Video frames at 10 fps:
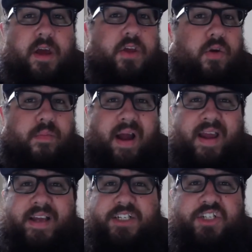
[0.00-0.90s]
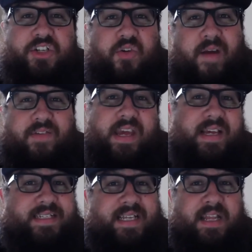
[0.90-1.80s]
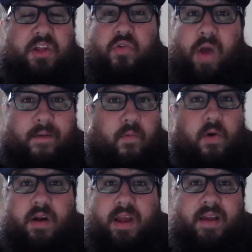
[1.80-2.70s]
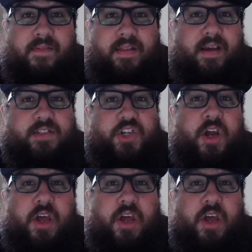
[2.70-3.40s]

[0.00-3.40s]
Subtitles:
you're my age and you have kids and you have work and everything else.